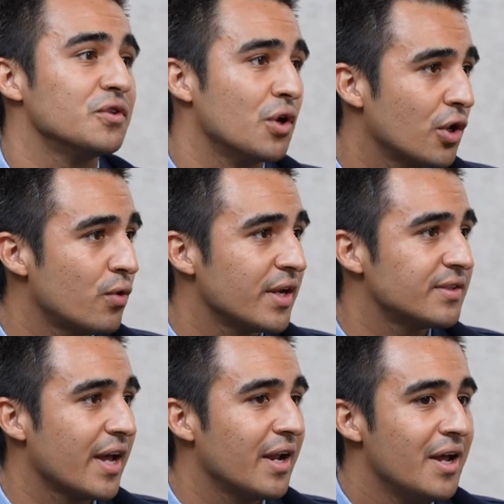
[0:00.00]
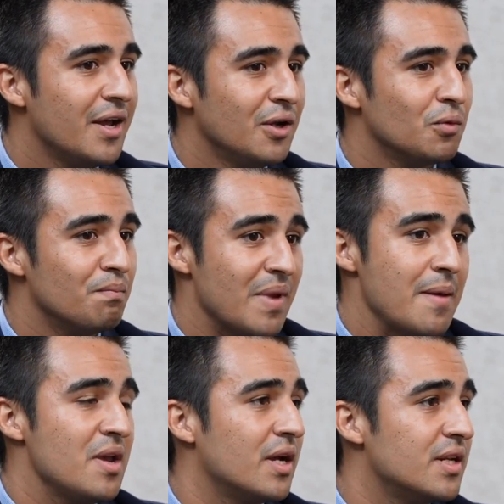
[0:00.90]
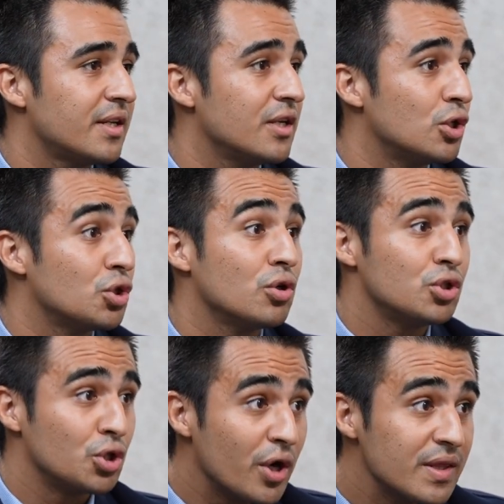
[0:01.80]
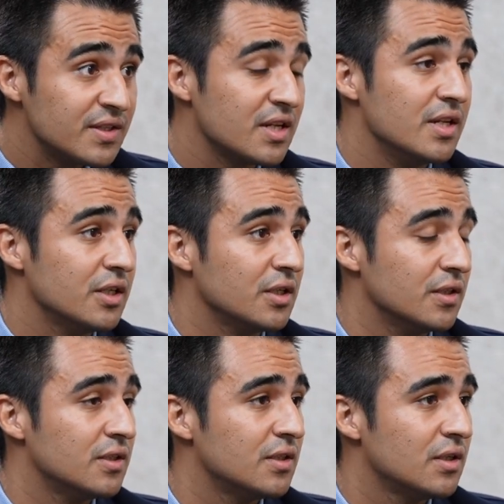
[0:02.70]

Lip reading: and earthquakes, that maybe conducting a drill during these conditions?